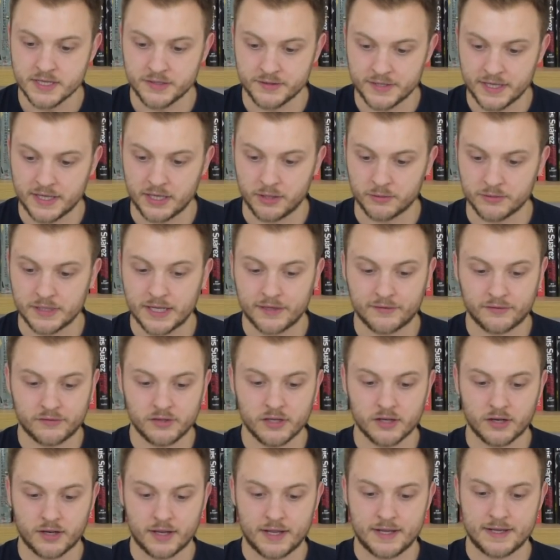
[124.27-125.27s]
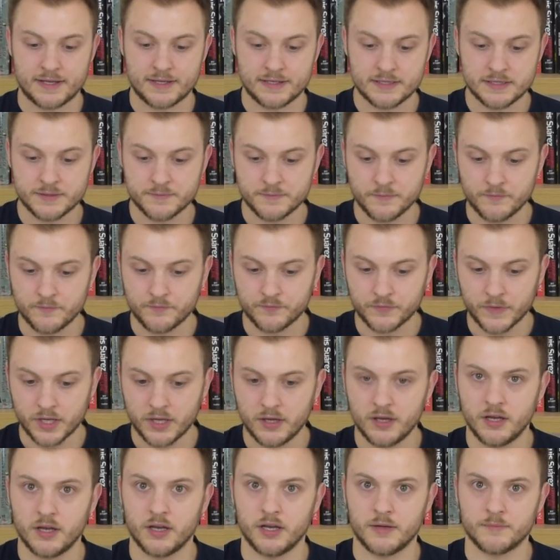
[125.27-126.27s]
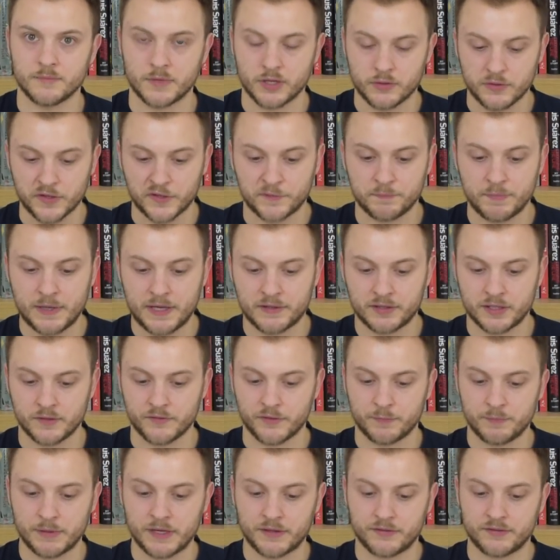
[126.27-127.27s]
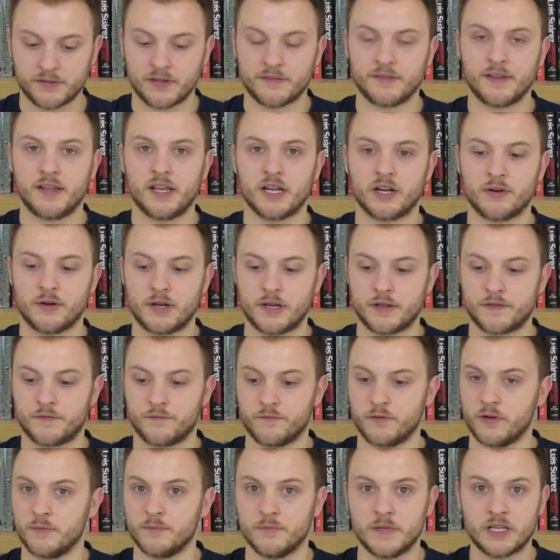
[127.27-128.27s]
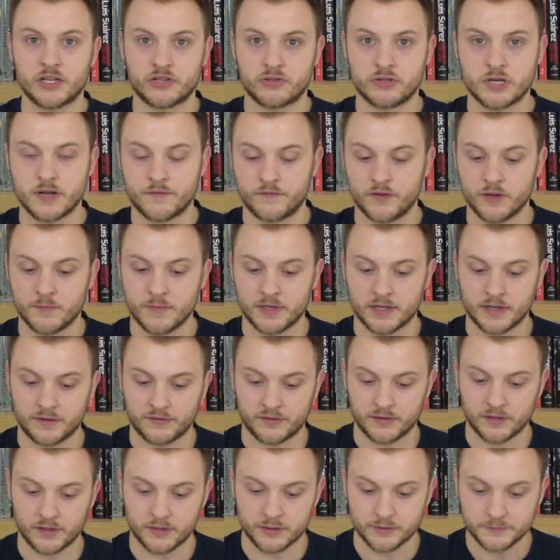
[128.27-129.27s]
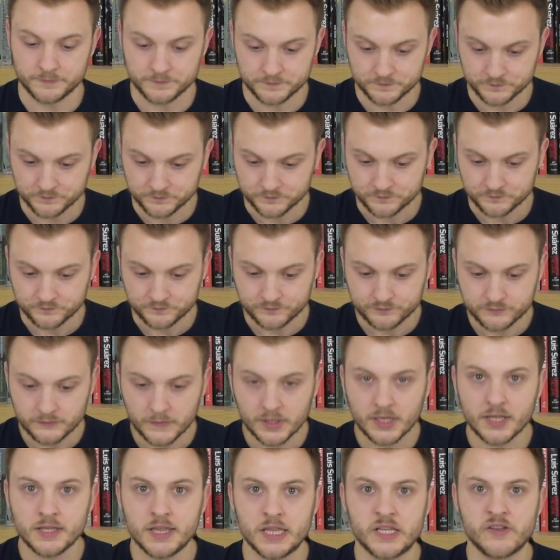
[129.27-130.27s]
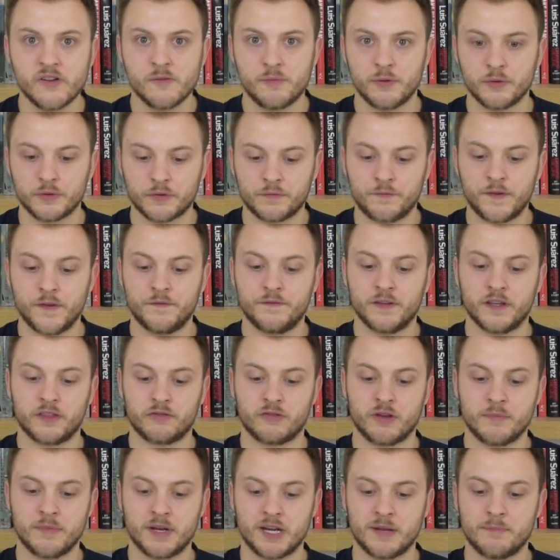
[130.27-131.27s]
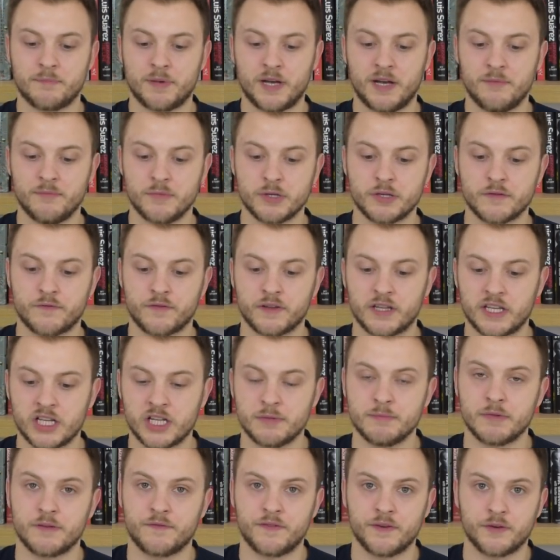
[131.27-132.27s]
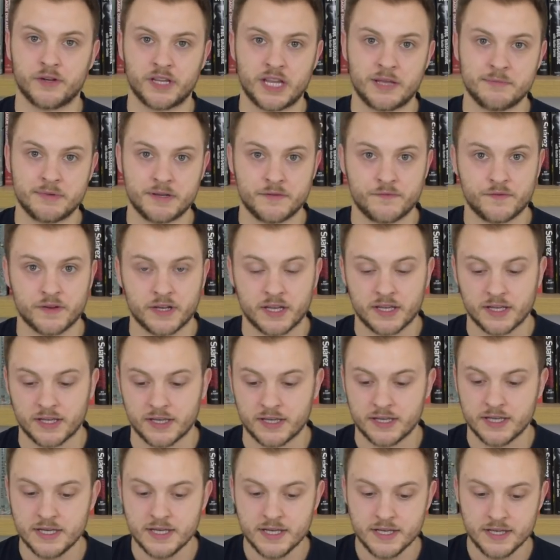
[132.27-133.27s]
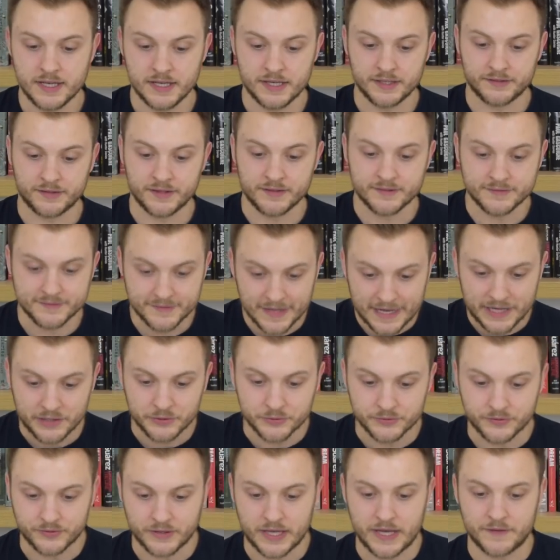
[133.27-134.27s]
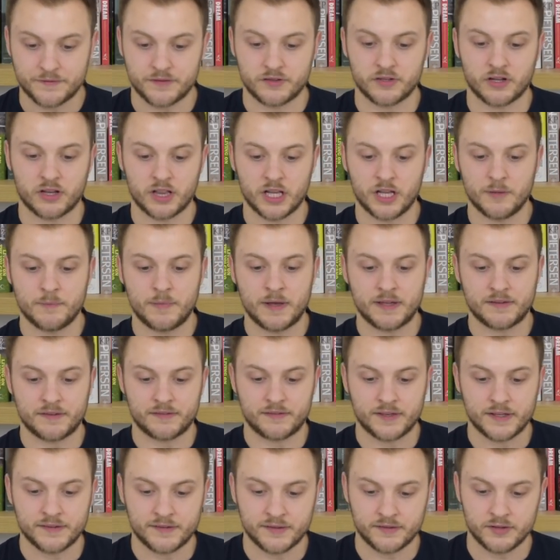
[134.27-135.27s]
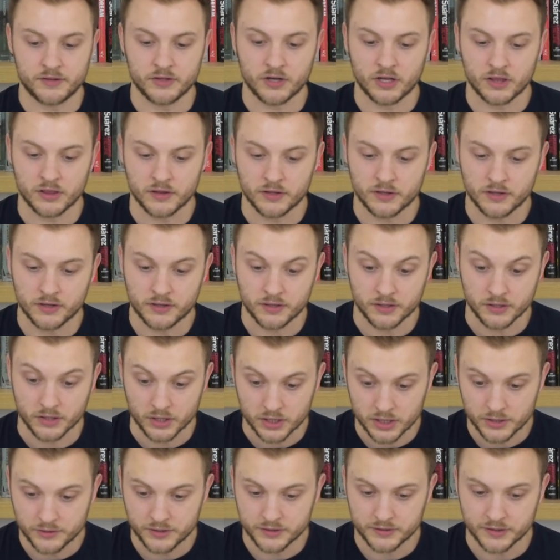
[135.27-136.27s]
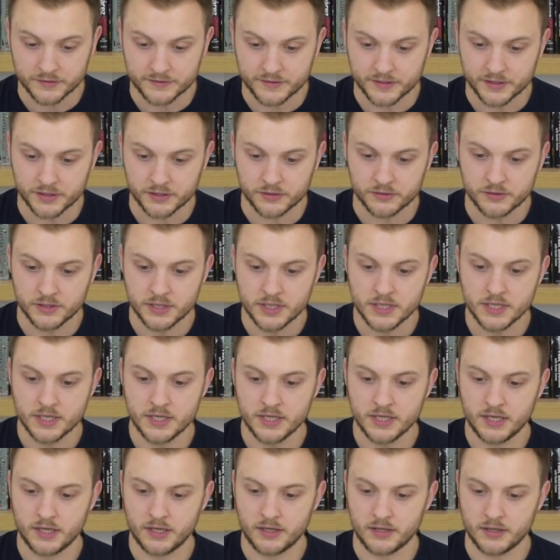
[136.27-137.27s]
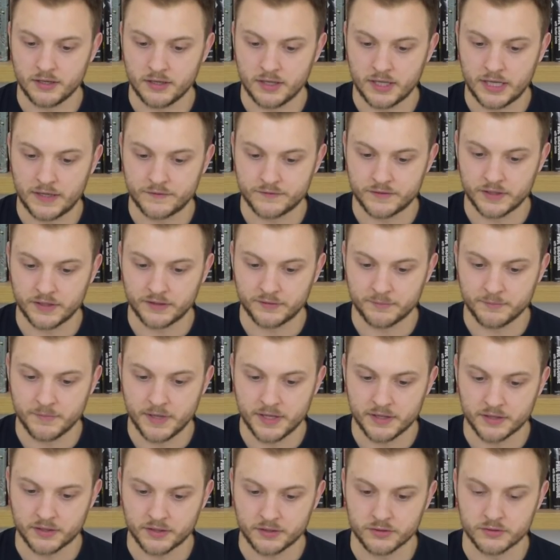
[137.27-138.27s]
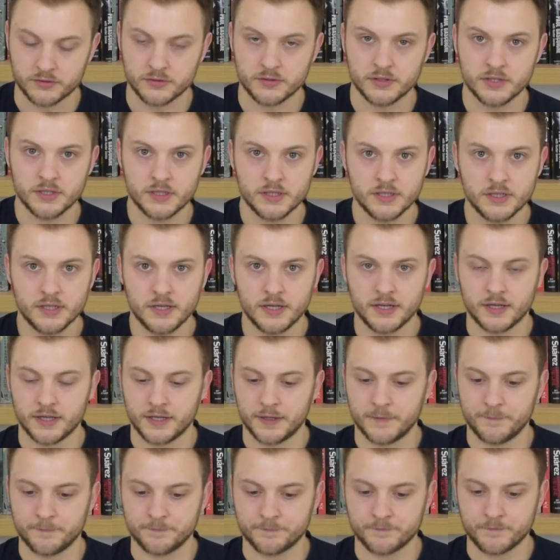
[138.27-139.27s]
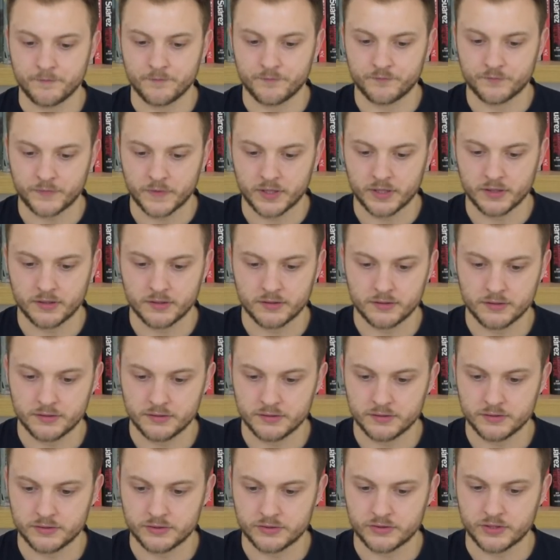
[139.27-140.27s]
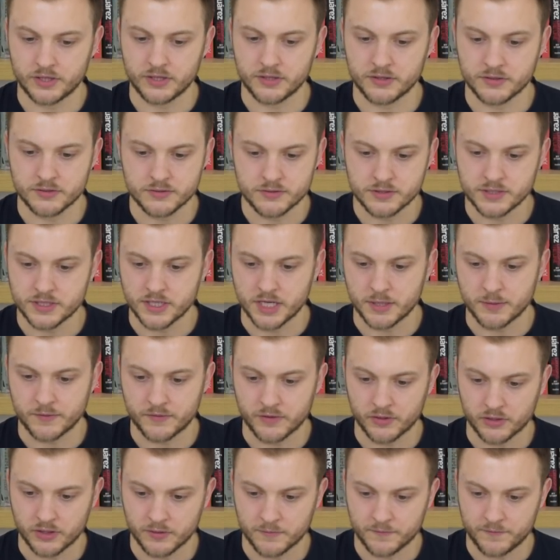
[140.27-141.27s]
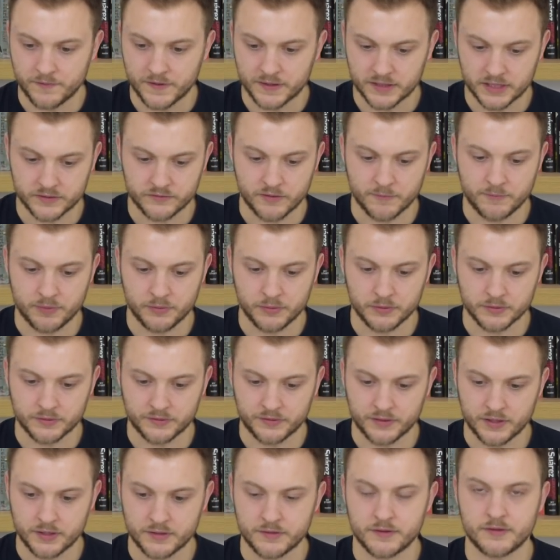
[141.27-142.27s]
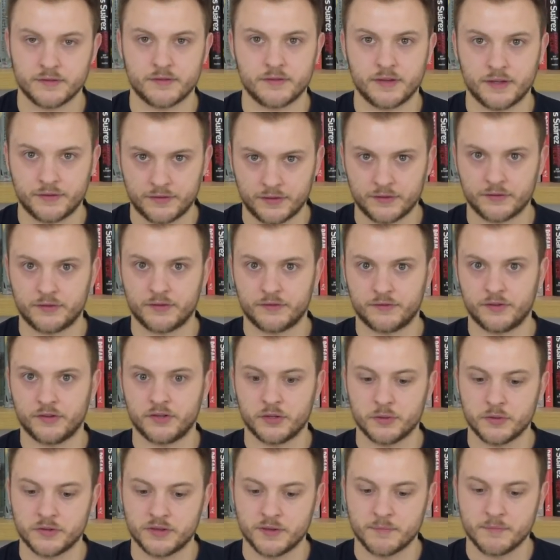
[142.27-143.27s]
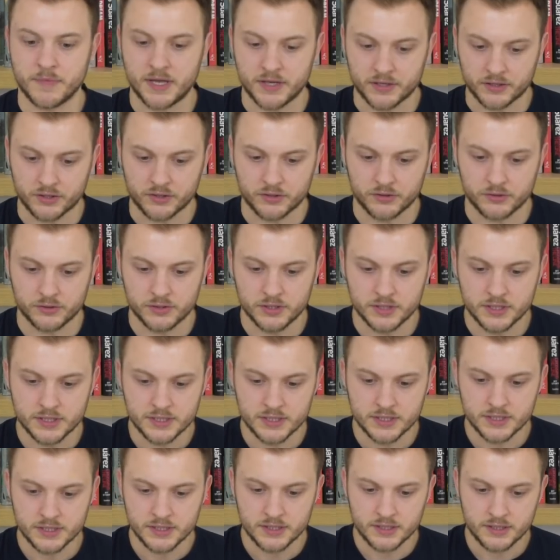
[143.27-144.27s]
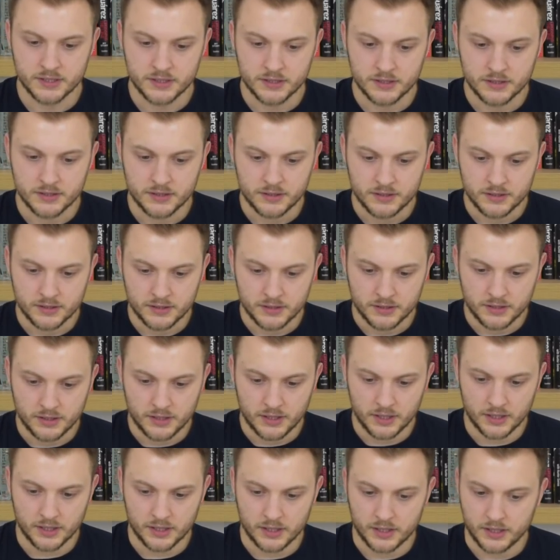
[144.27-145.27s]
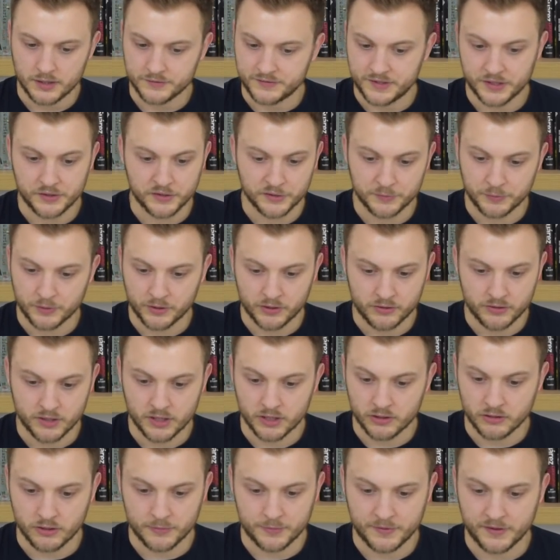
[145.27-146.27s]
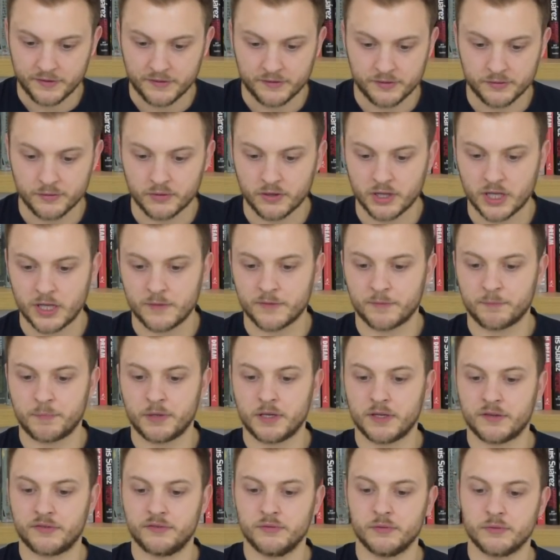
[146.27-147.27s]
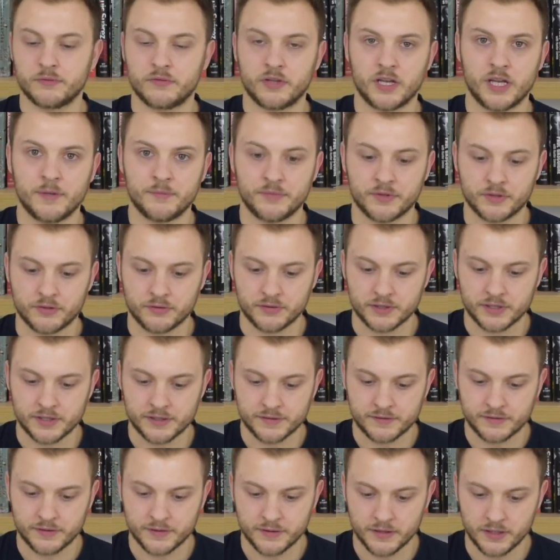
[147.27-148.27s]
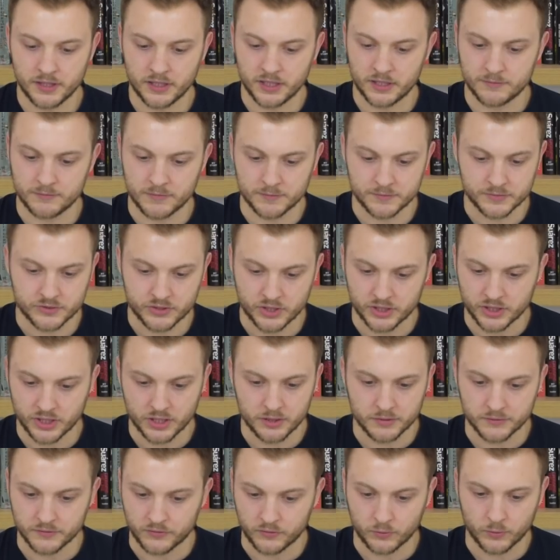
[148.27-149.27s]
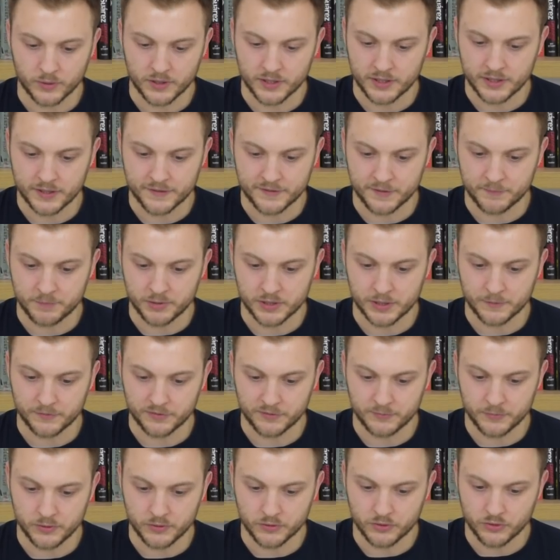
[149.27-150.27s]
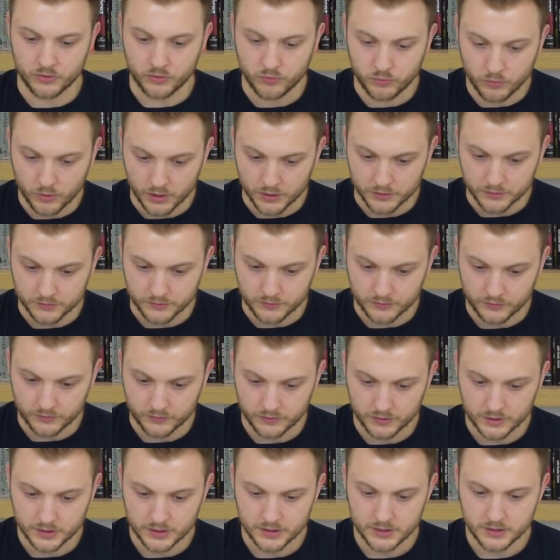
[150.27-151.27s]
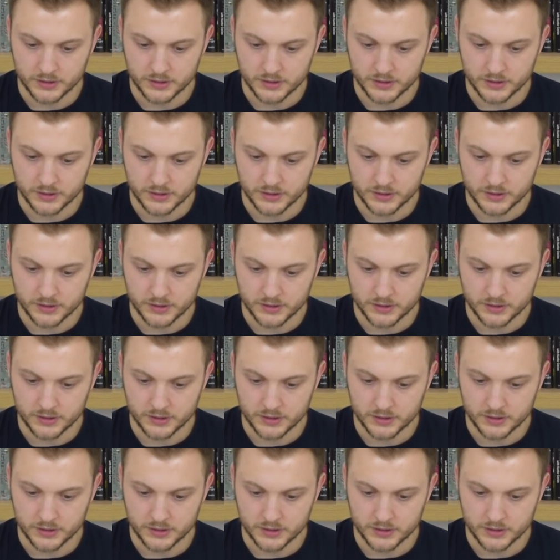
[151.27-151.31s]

Now, let's look at Chris Bascombe's piece in The Telegraph from literally a few minutes ago. Liverpool's £53 million move for Leon midfielder Nabil Fekir is in doubt after the club hesitated on concluding a deal after his medical. So, you know, we've got conflicting reports here. This is to do with the medical. A deal has been agreed into clubs, personal terms agreed. I'm just going to go on Twitter here to pull up some more quotes.